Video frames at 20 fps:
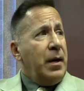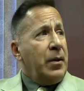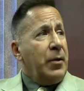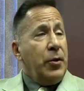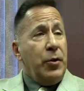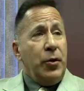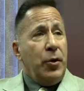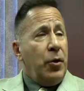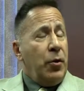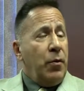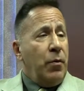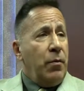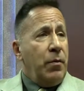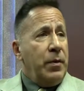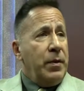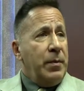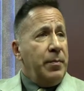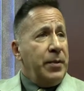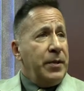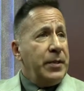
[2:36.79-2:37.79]
You know
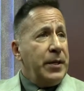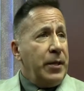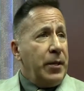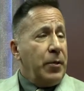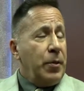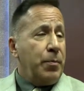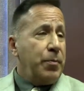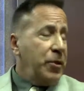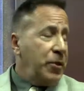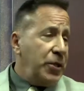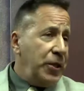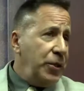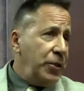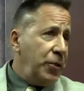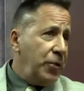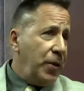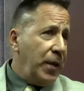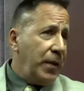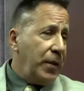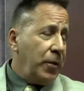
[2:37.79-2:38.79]
the particular
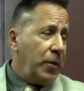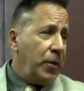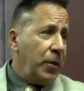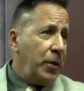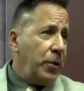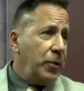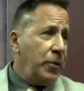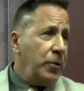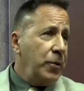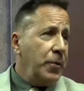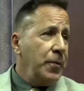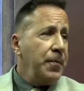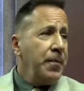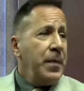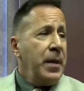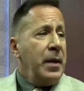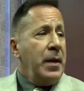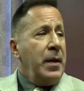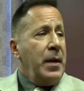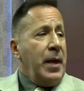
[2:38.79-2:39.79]
procedure that they're going to do,
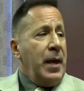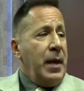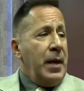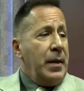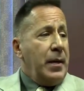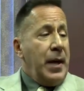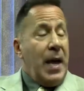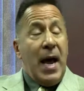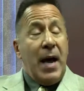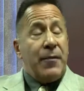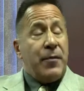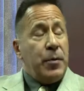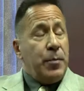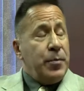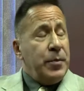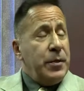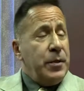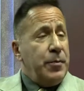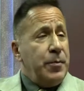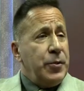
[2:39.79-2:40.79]
and after
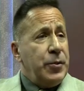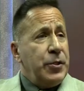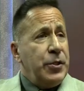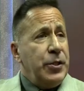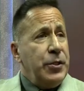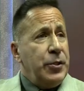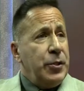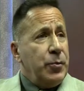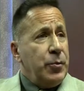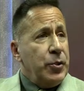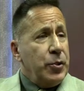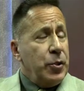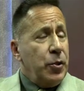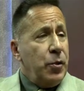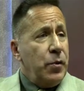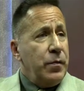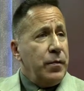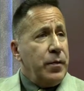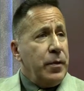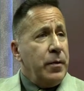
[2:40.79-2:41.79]
the procedure is
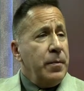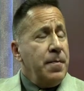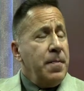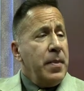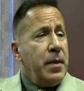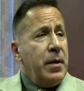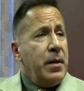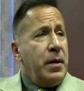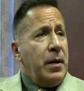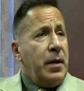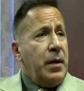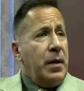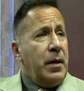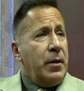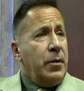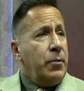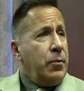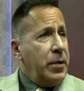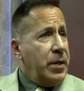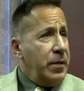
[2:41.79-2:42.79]
over,
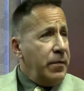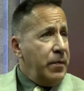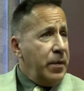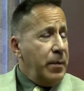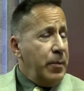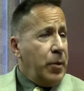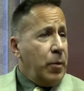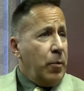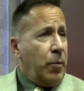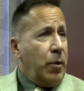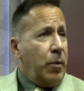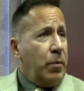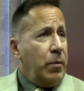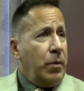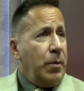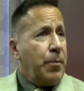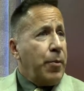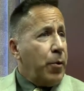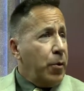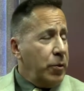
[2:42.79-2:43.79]
you give them your
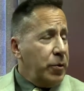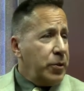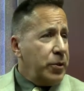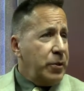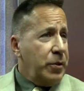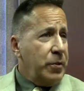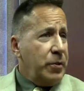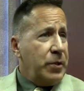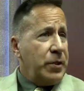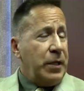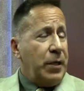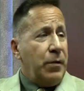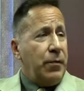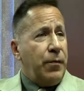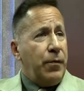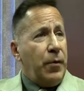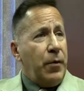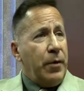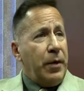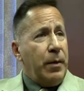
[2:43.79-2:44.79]
own personal cell
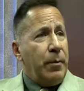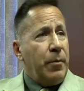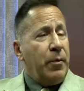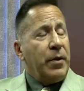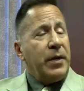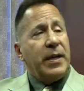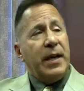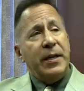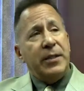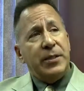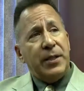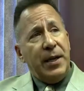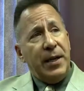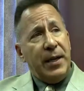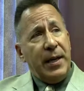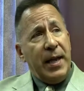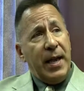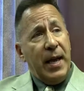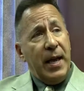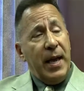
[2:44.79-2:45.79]
phone number in case
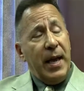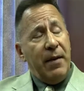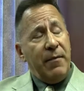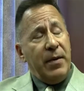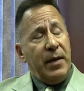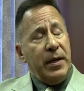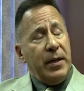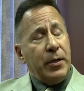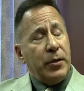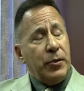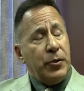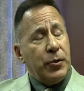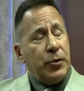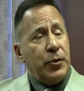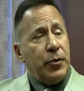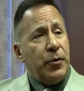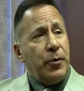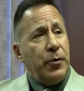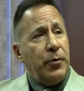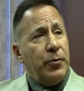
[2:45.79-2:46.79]
they have any
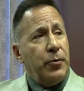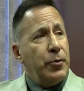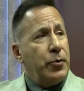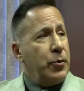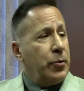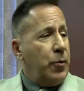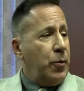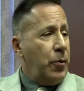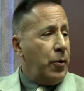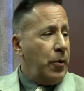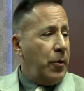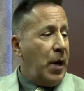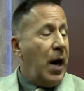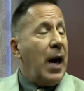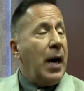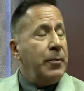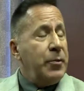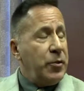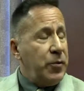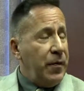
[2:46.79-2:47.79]
concerns or
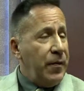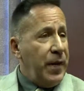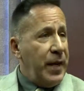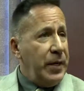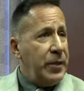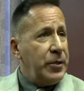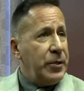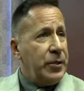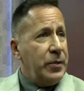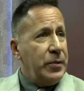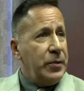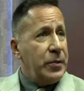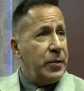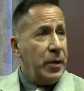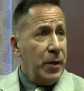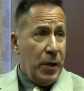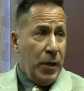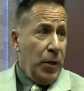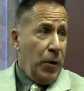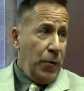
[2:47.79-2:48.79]
observations
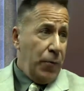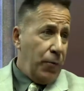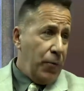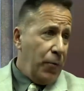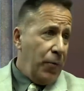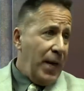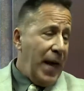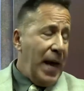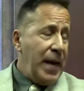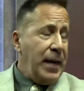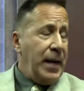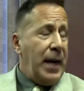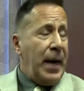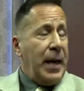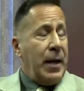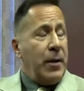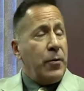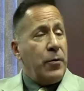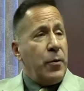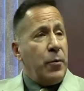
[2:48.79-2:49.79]
through that
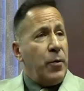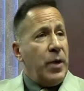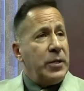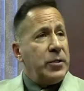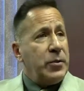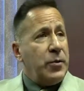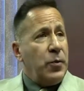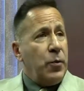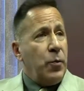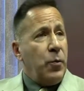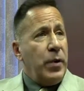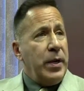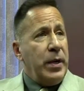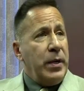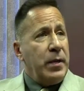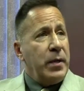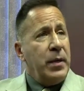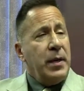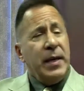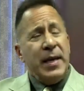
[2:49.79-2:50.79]
night or the rest of the
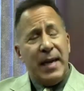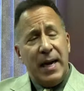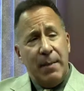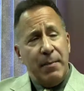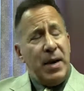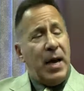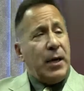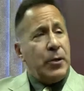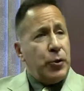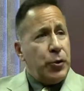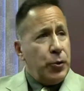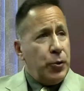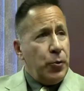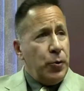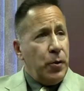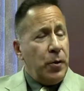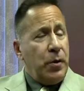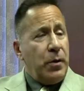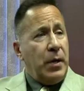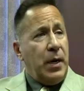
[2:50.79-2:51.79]
week. And I'm not
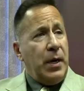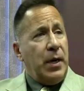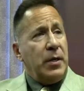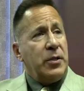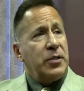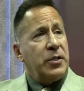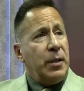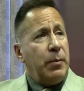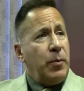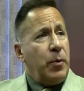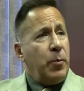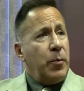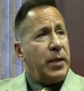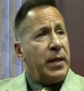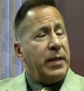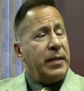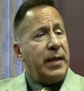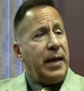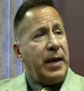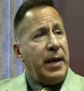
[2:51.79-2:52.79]
sure someone will
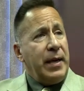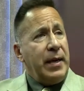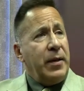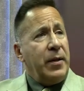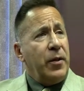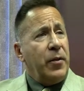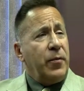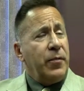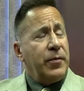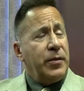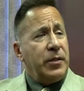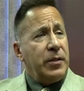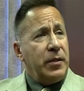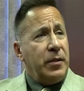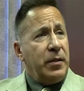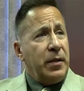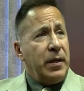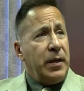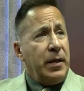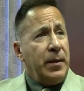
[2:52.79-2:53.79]
get that at another
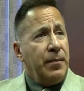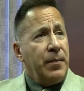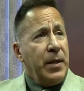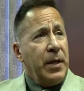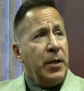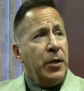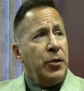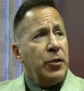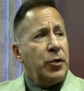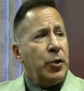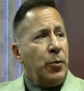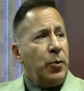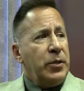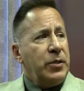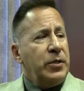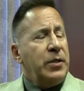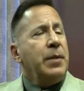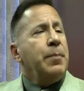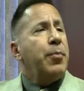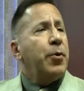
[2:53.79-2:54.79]
facility. So
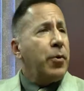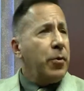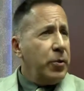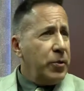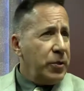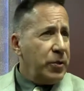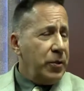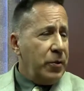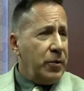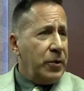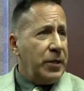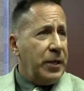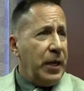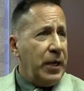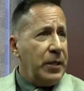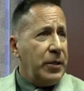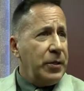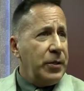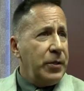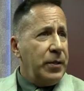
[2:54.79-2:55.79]
it's the personal
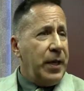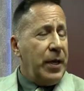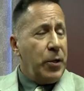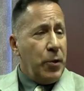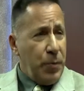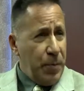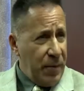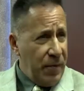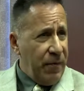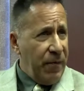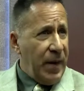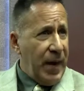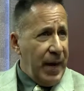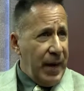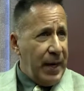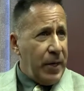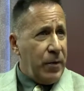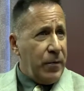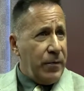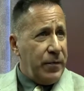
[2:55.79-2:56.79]
touch that you provide
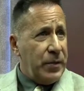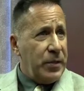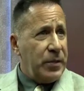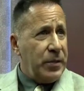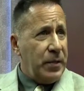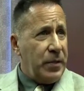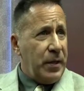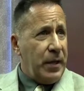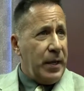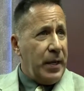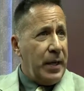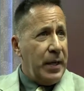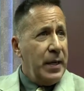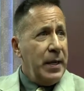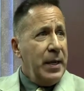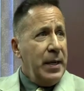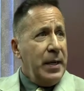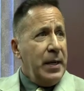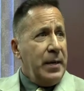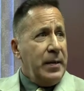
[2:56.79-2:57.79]
at your facility
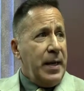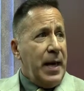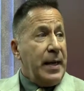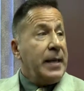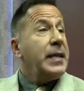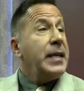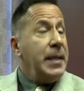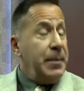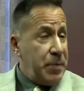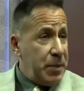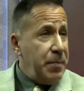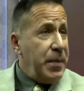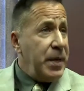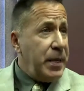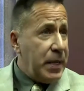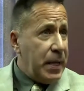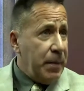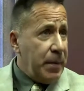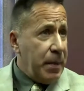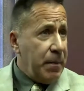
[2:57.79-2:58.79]
that keeps me
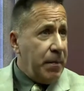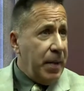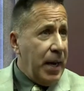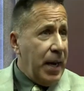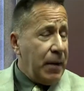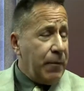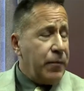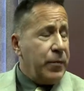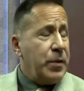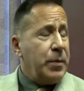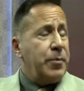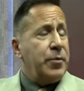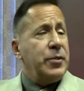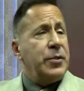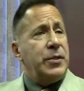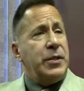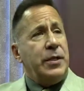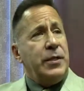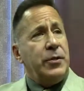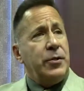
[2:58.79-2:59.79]
coming back for the
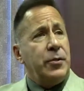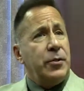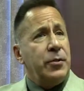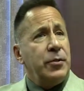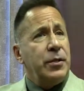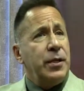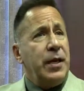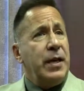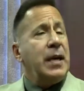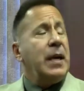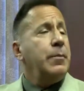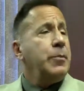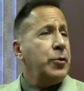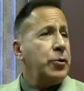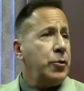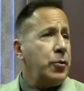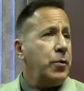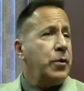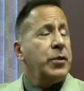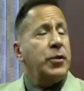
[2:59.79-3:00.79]
procedures, and I'm
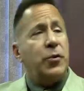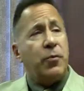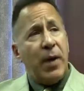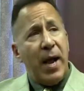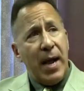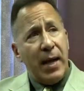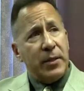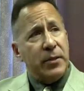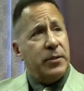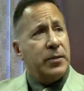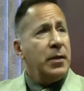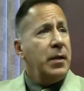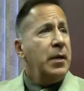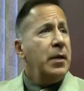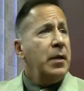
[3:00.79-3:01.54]
sure attracts